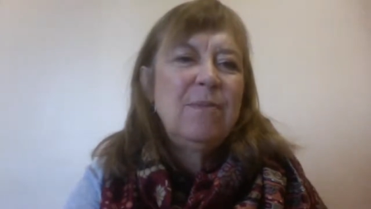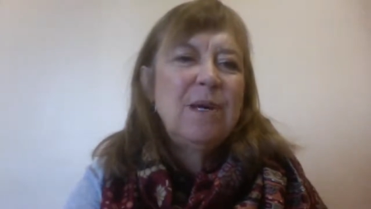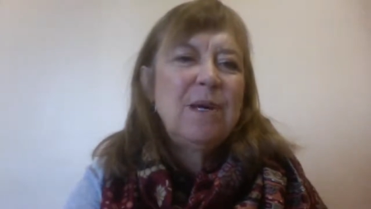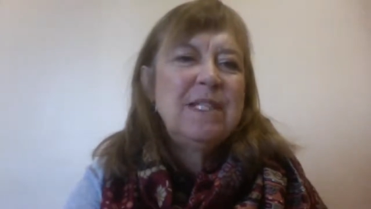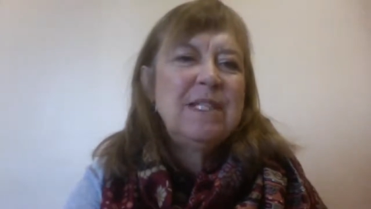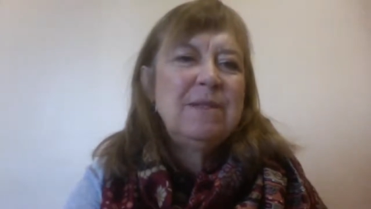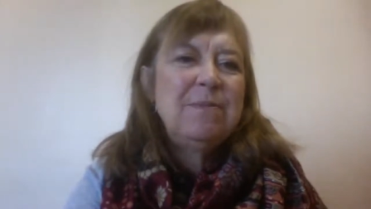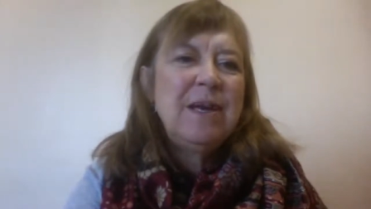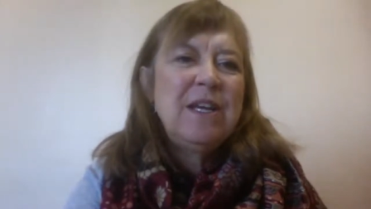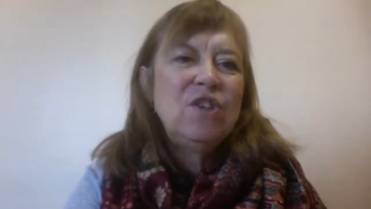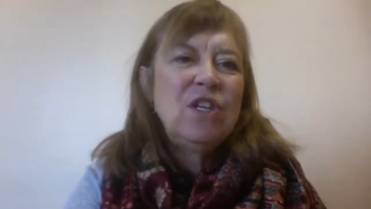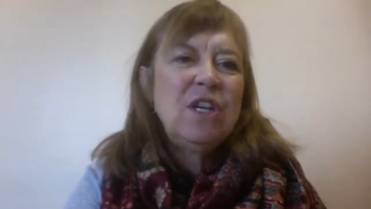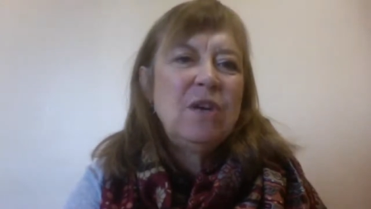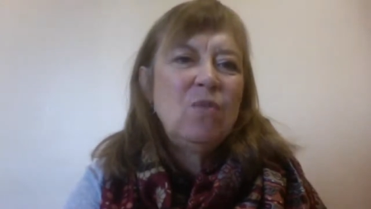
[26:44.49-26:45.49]

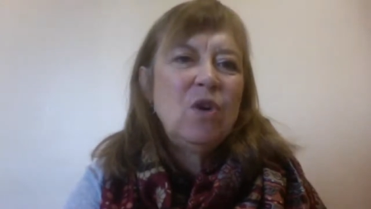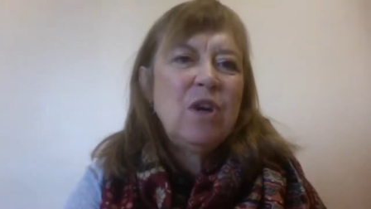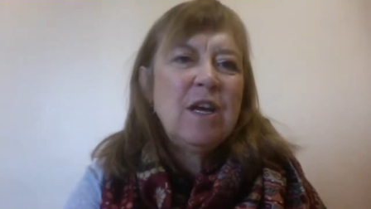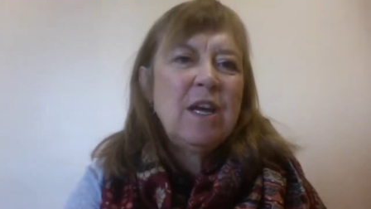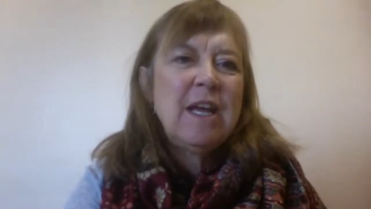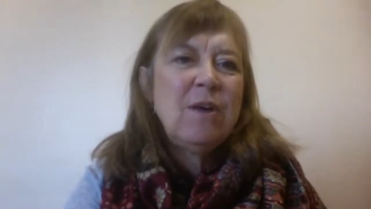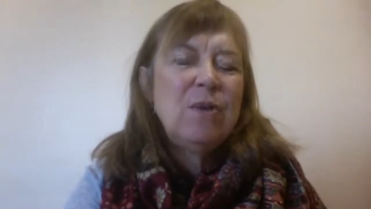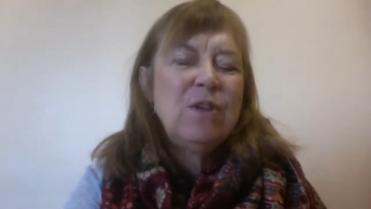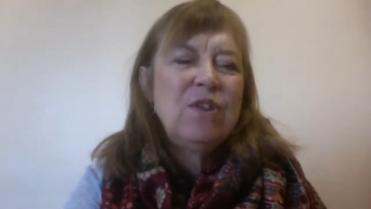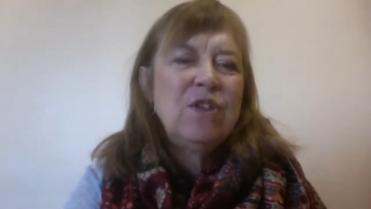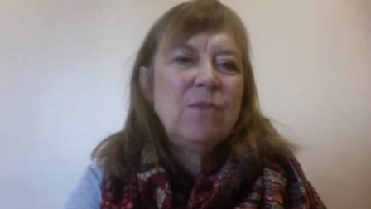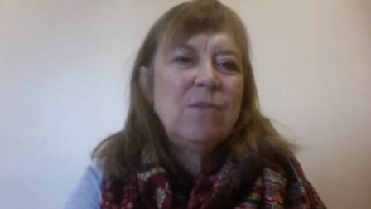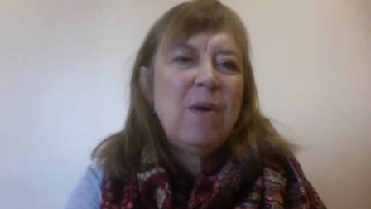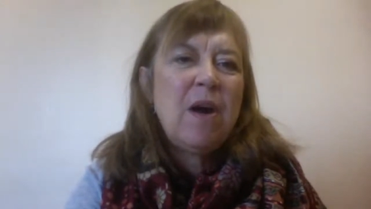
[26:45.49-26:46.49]
participation and work with
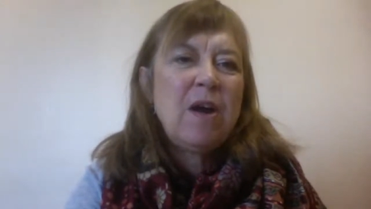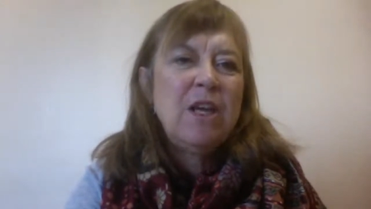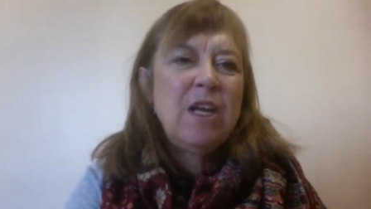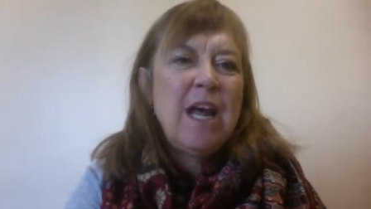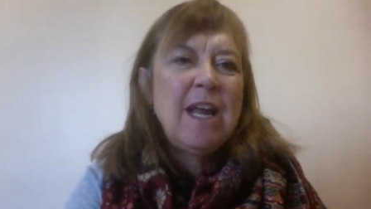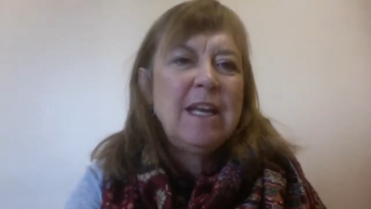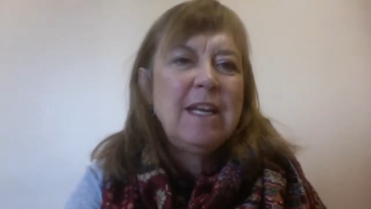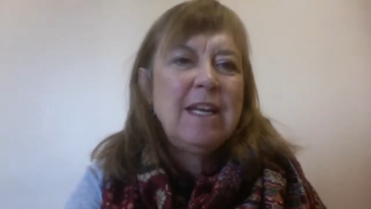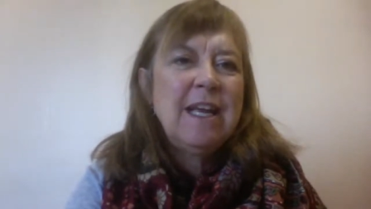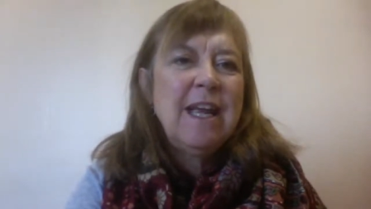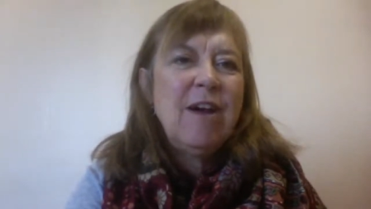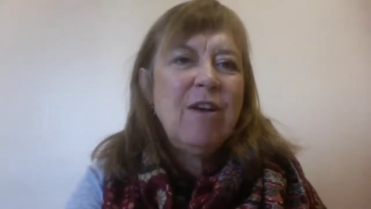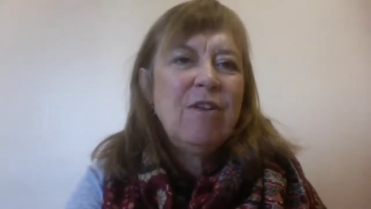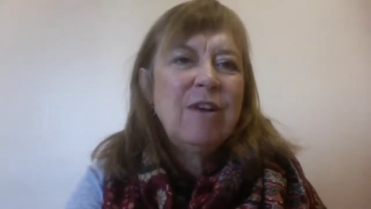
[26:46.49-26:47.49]
Deer Park United in
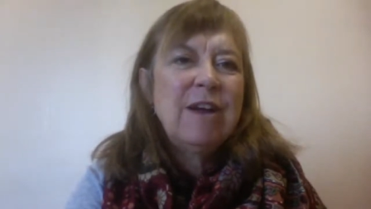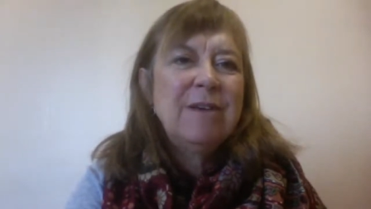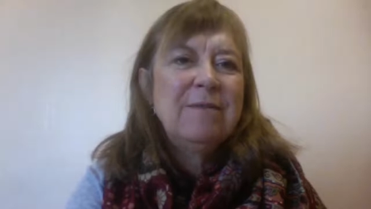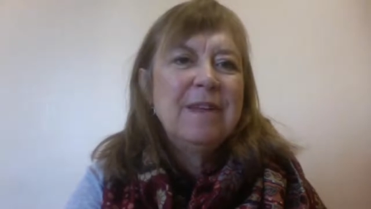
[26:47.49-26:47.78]
Calgary.